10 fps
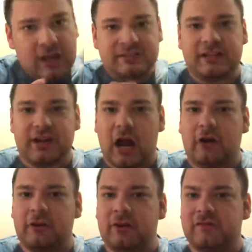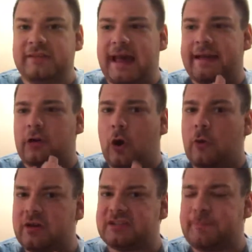scenarios that
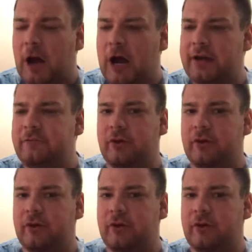correspond